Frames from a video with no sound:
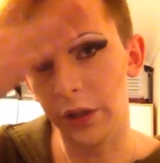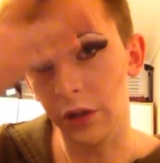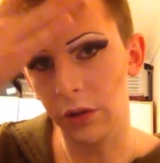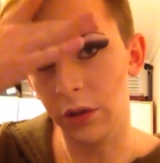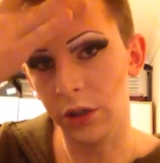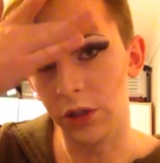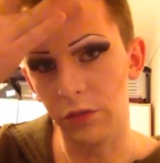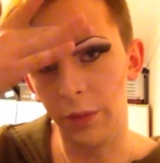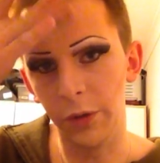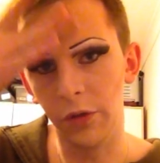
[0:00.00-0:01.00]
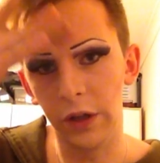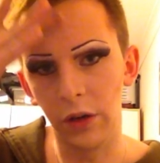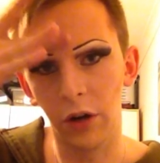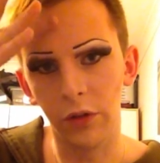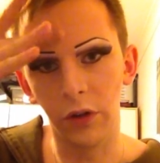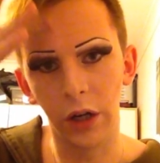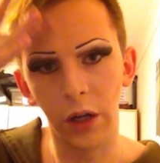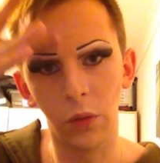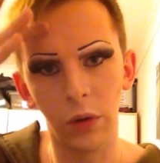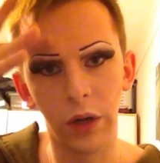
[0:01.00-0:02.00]
you can just rub your finger over it and
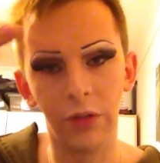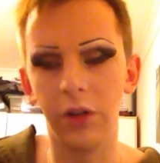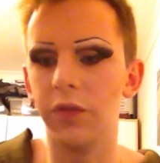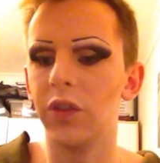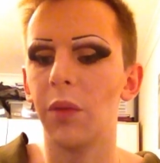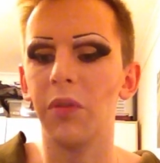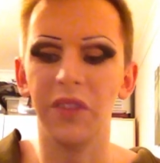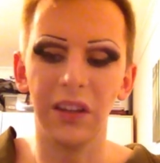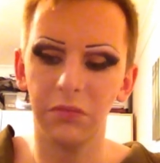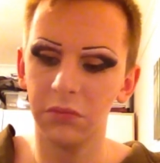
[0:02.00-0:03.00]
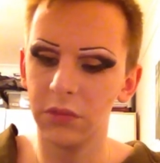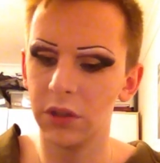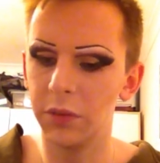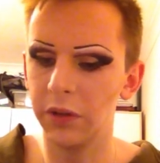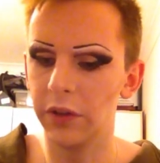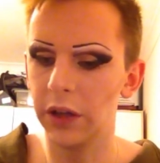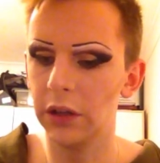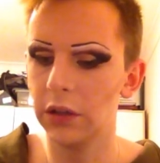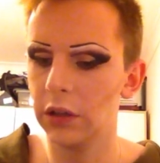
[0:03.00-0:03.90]
it will get rid of some of it, to be fair.